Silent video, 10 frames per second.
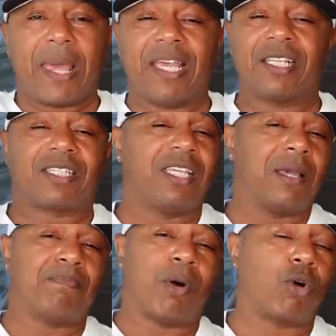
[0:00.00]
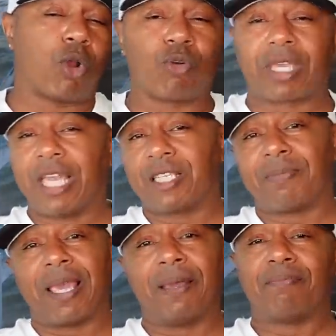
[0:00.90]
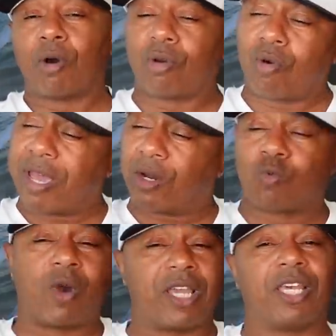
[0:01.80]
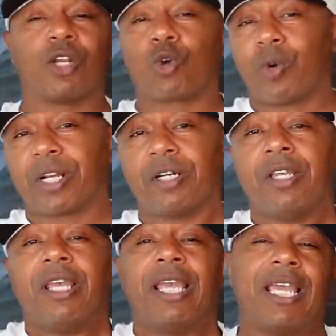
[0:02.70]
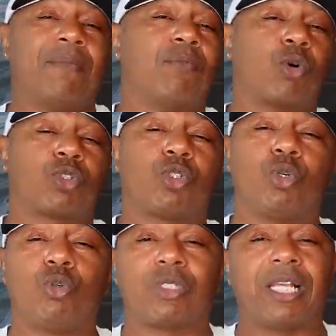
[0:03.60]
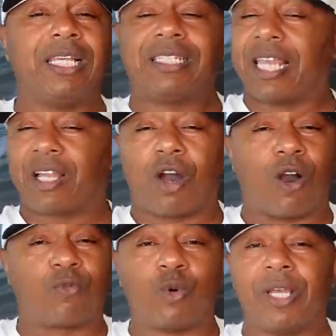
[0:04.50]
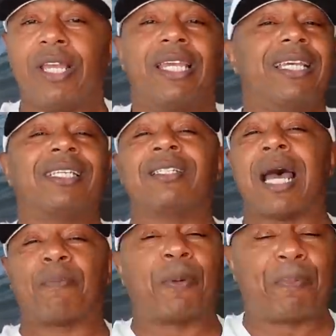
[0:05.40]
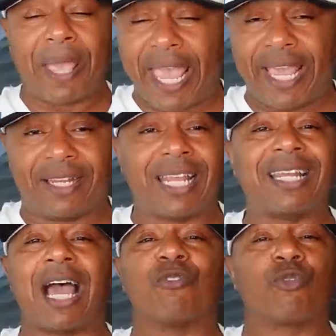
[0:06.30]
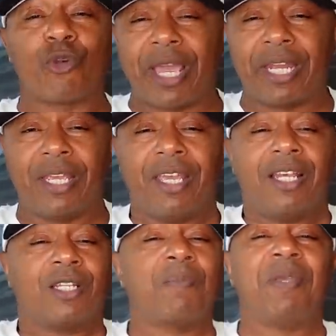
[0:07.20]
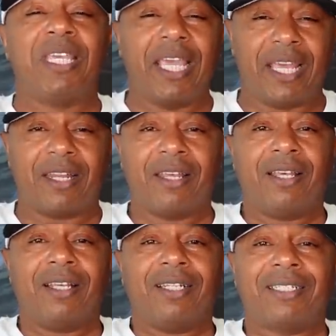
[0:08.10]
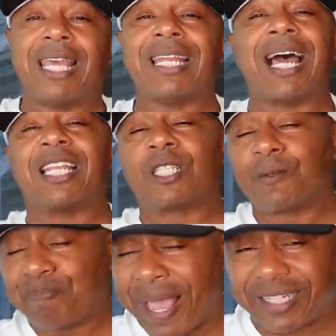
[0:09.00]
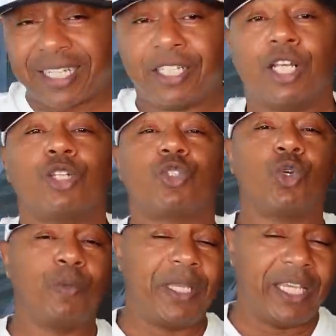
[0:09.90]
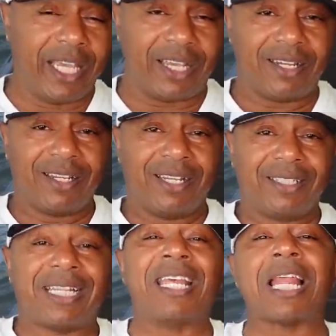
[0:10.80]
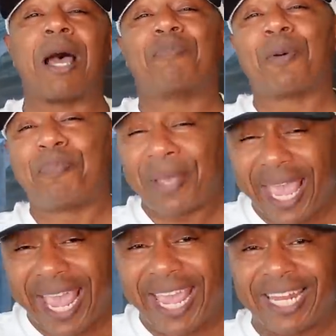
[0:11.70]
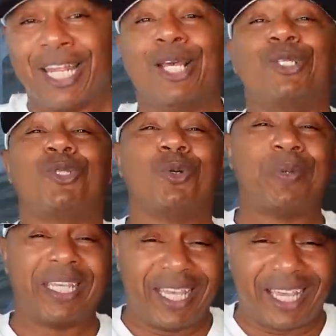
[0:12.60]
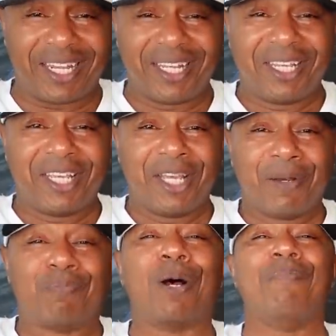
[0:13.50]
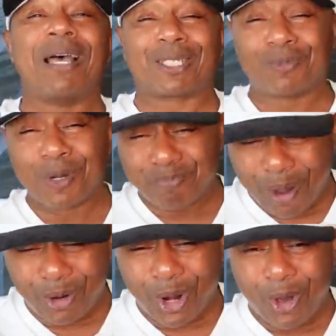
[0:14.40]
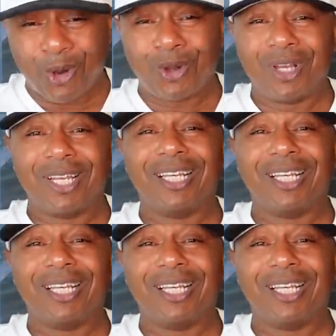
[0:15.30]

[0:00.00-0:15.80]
And see, in Bolo case, man, Bolo had a one hitter quitter, and most dudes that he take off with is not prepared. They not ready to be hit. They not expecting to be hit. They not prepared to be hit. But messing with Bolo,